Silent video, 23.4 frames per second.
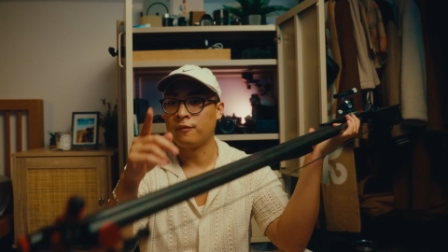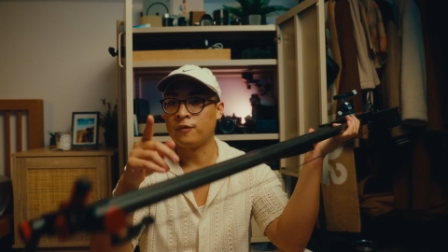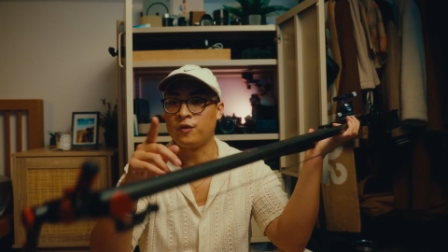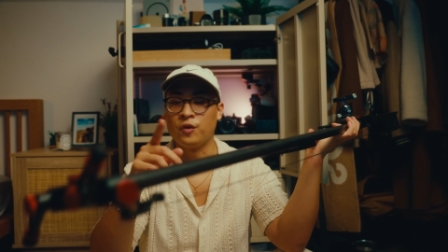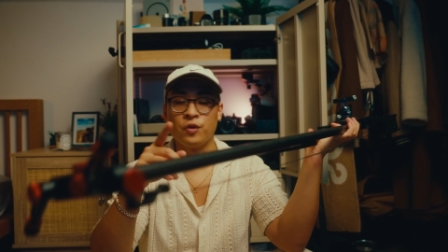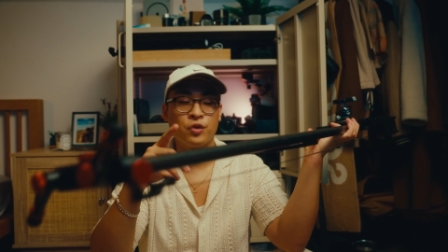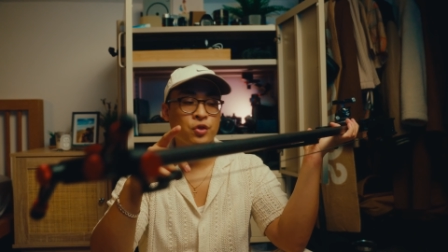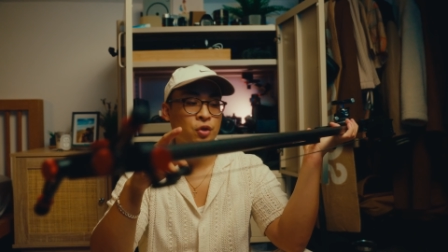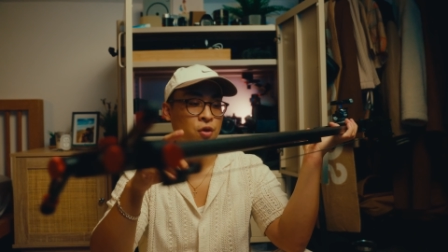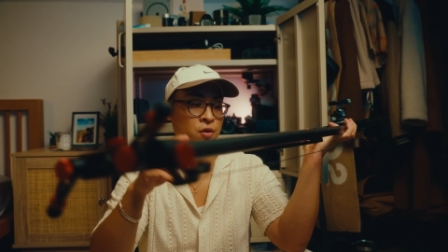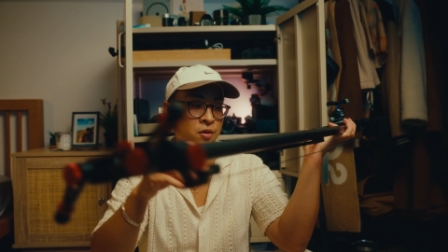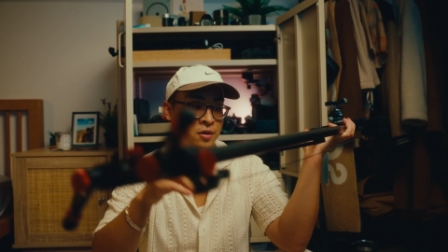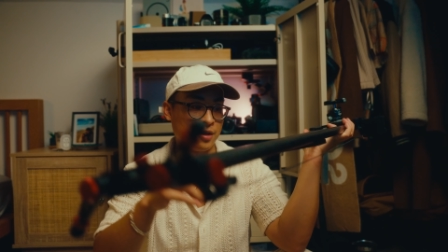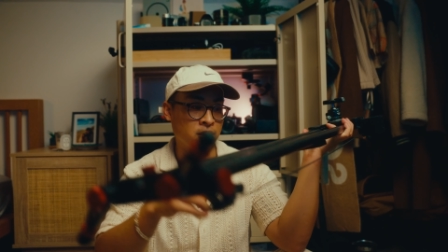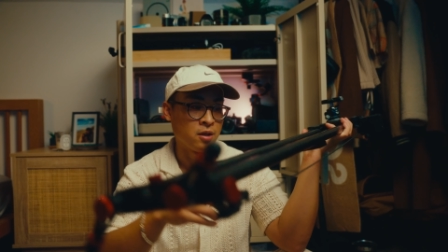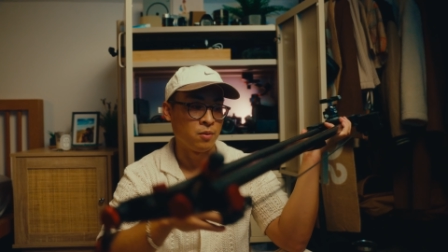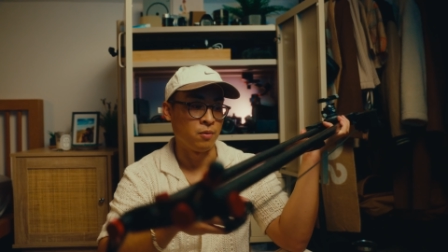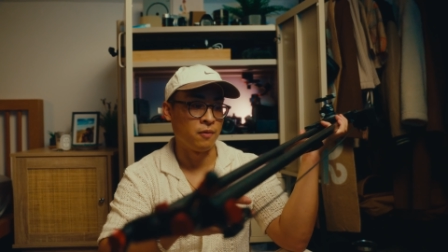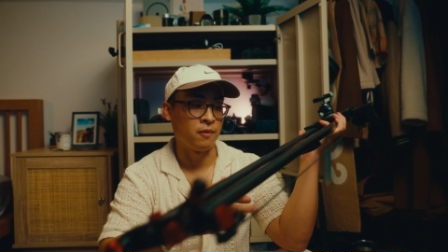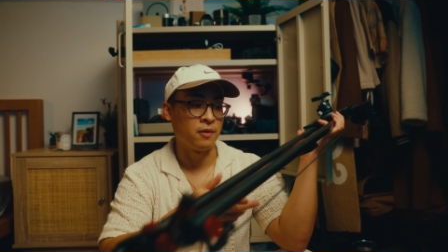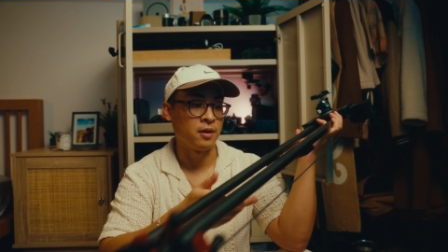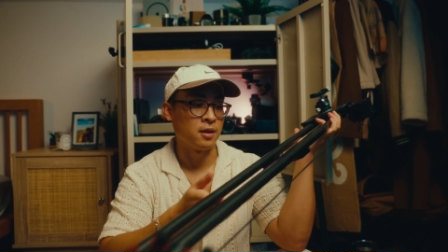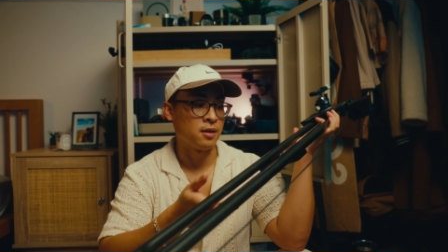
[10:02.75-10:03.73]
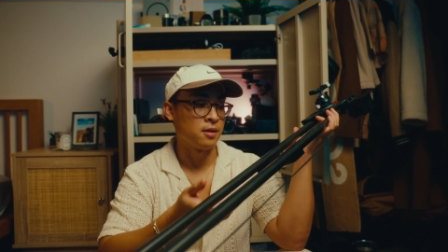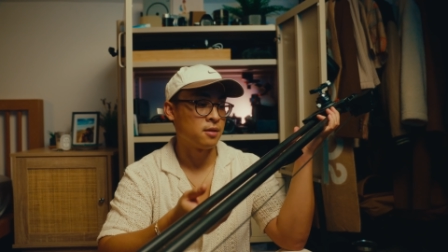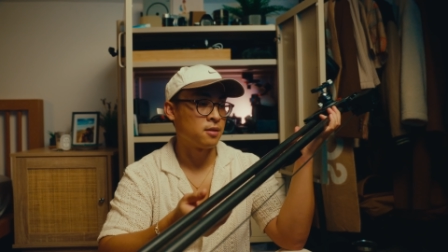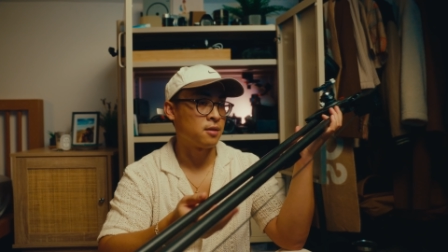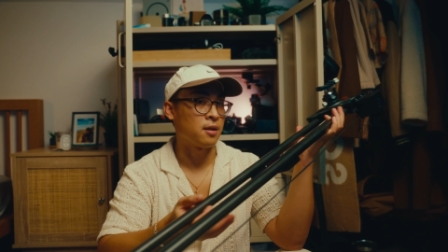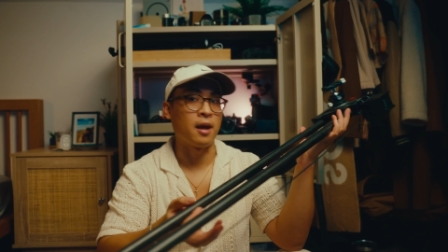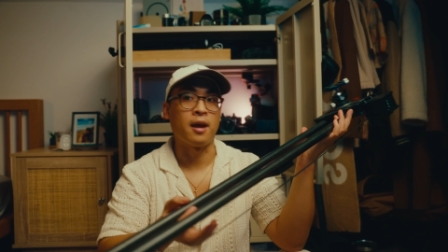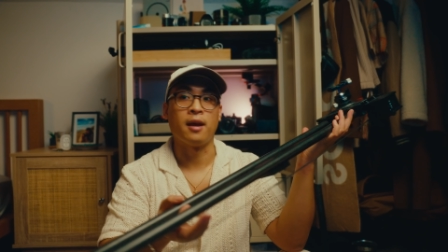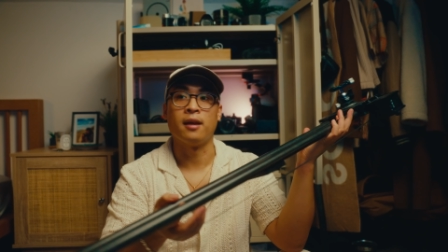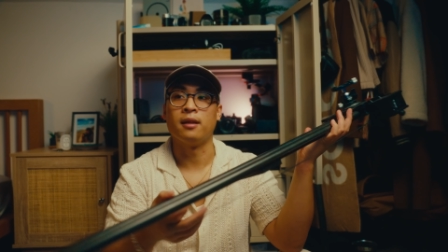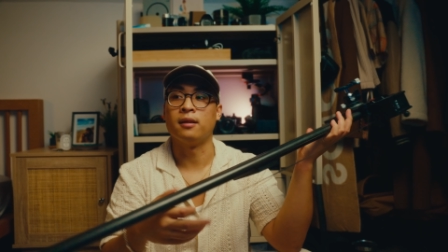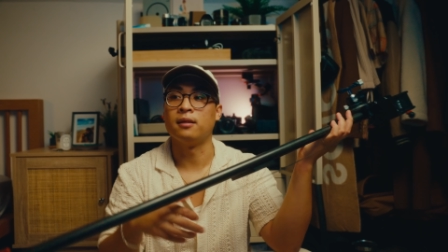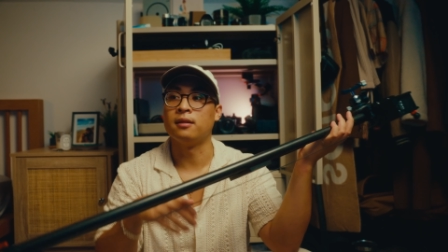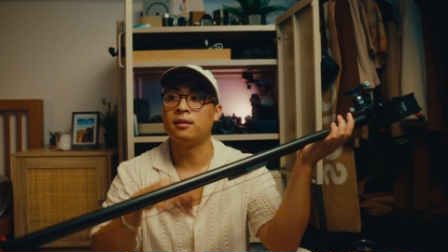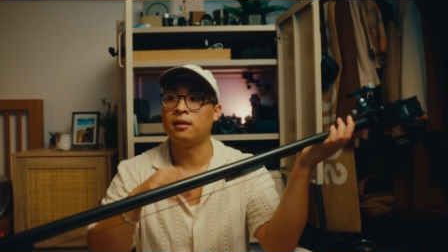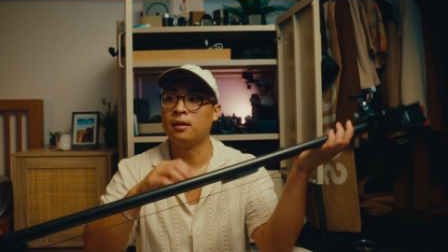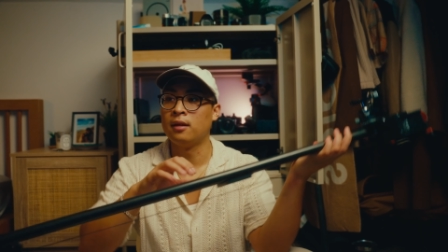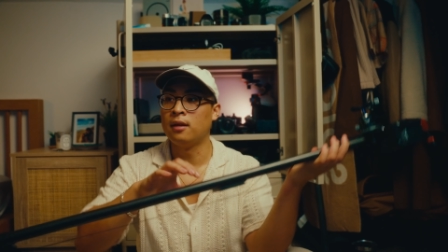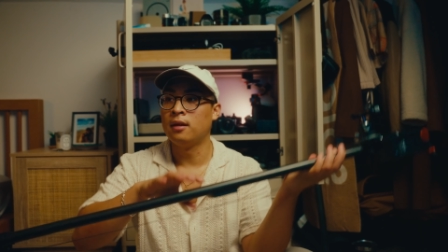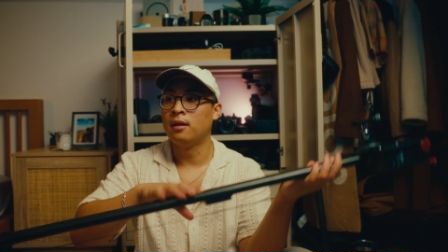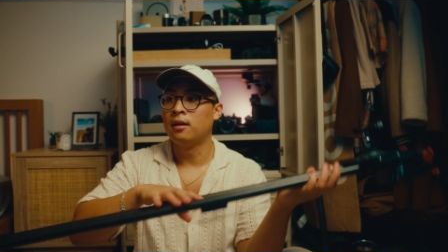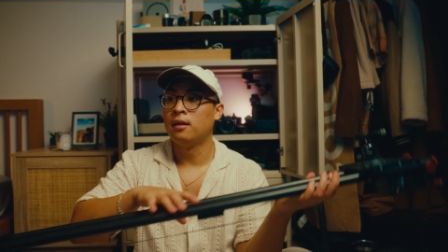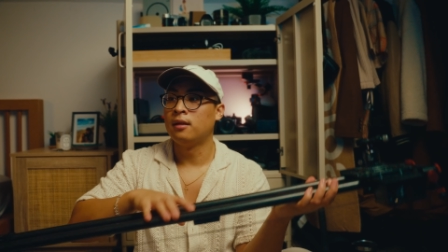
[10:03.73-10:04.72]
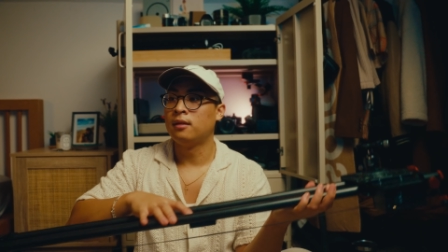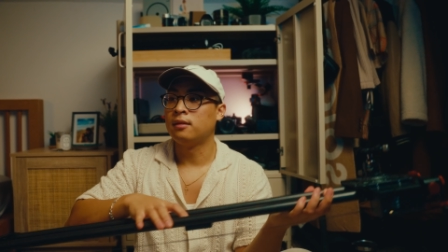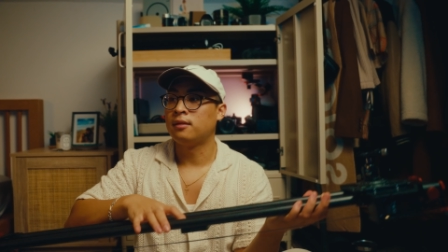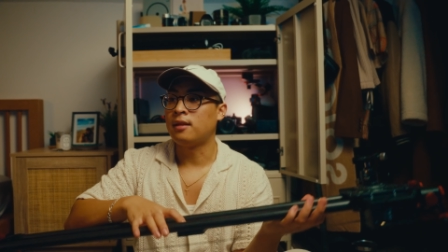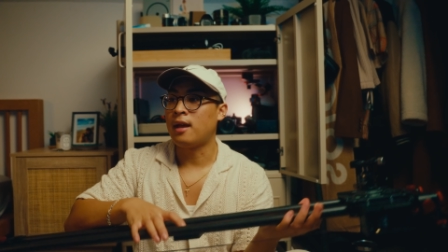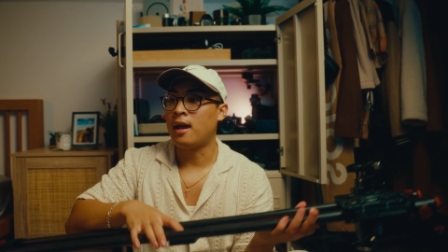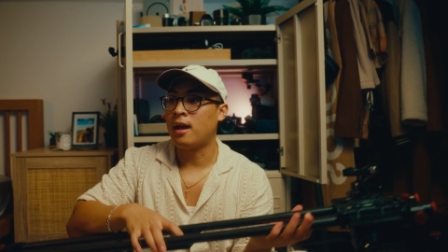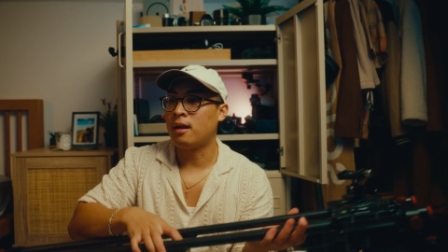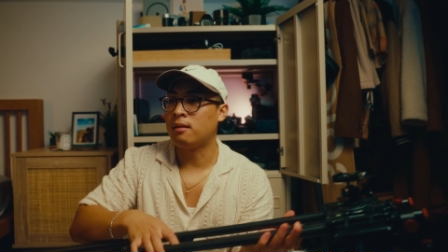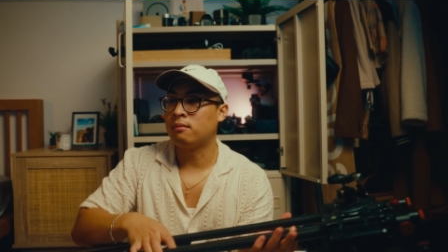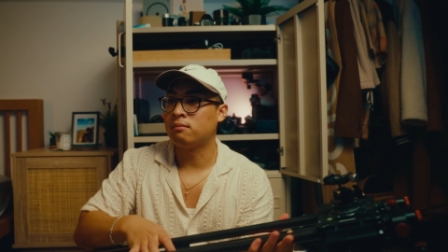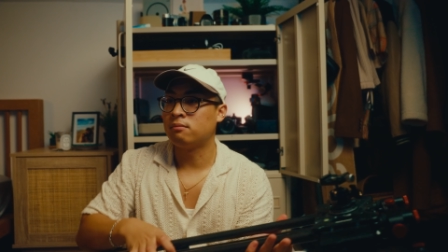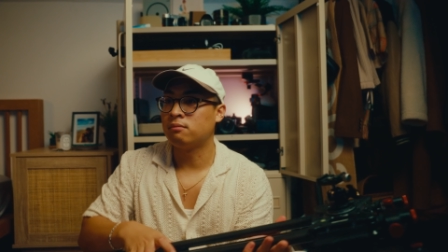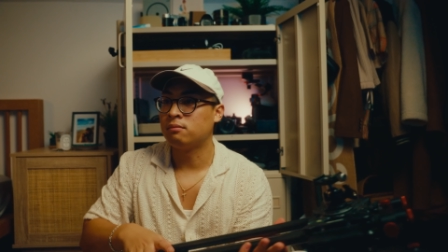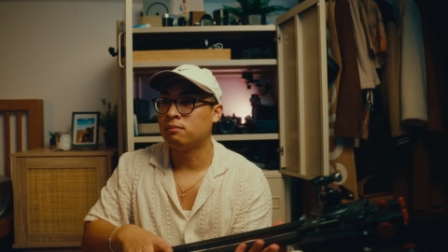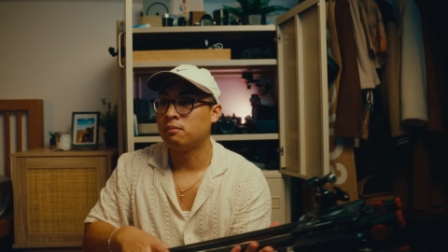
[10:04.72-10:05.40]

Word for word: future content with this. And that